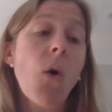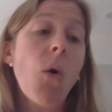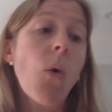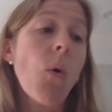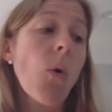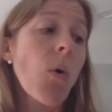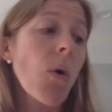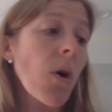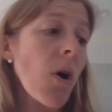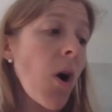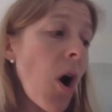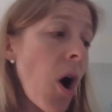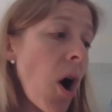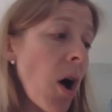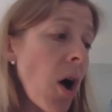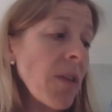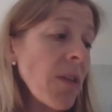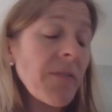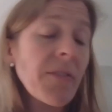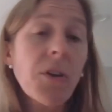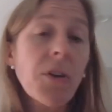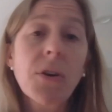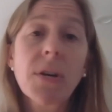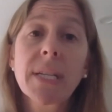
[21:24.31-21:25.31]
or all
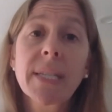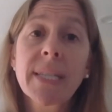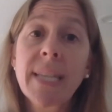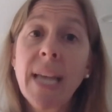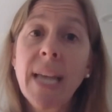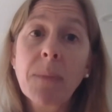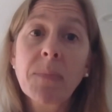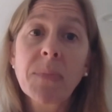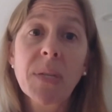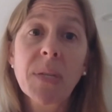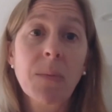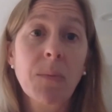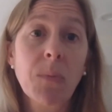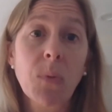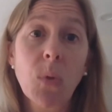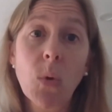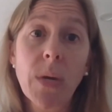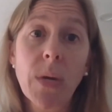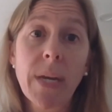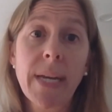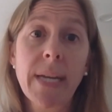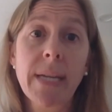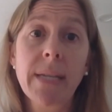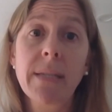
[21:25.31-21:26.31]
of your exempt
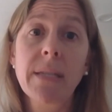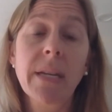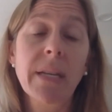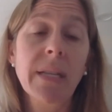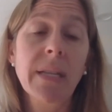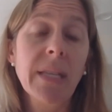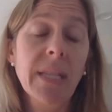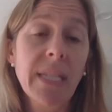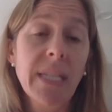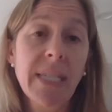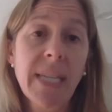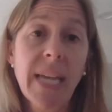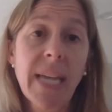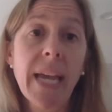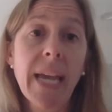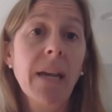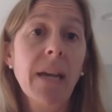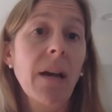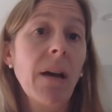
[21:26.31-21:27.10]
employees suddenly take